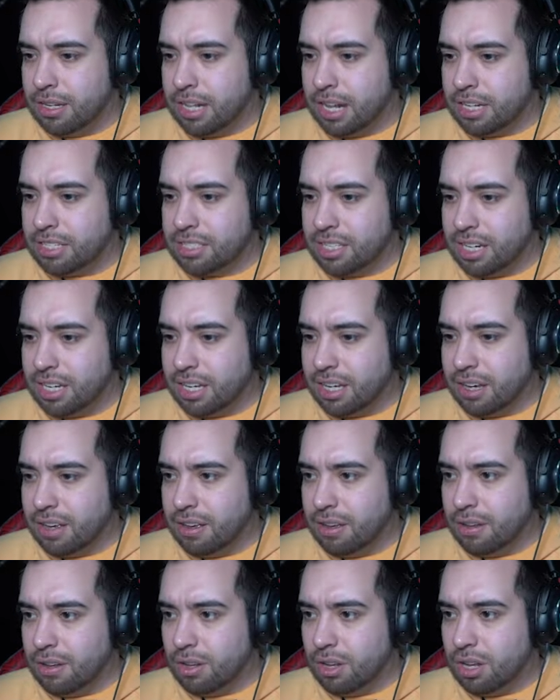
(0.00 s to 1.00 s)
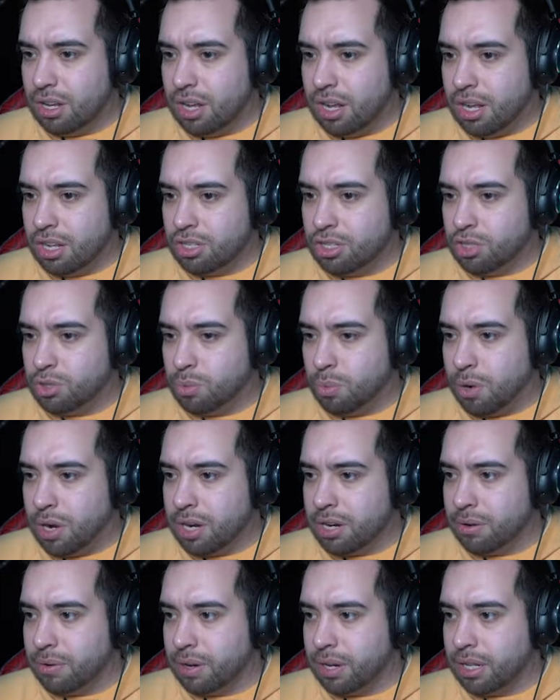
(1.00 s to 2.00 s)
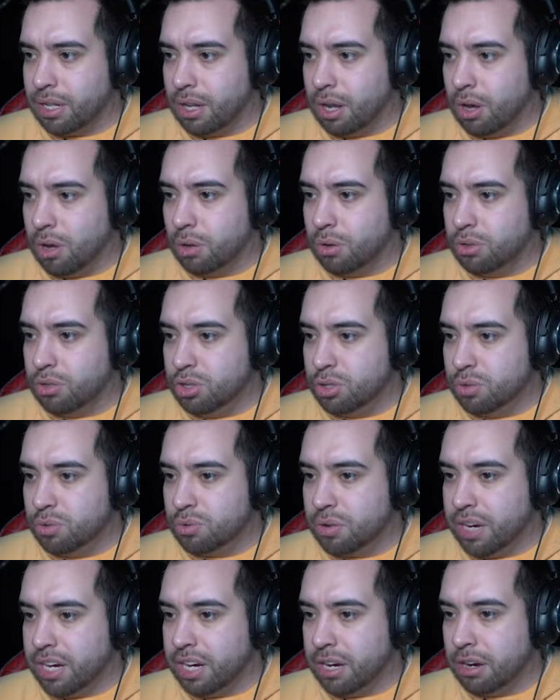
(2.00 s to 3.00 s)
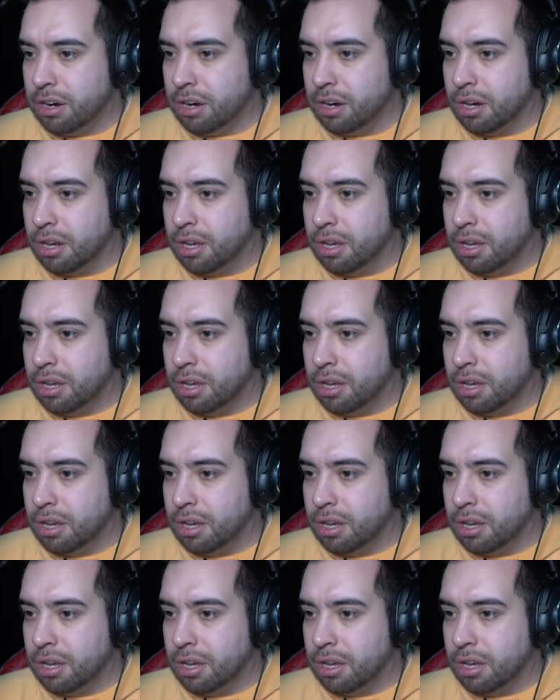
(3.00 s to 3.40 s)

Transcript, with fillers: That's like, I'll just water it. Oh, dude's right here.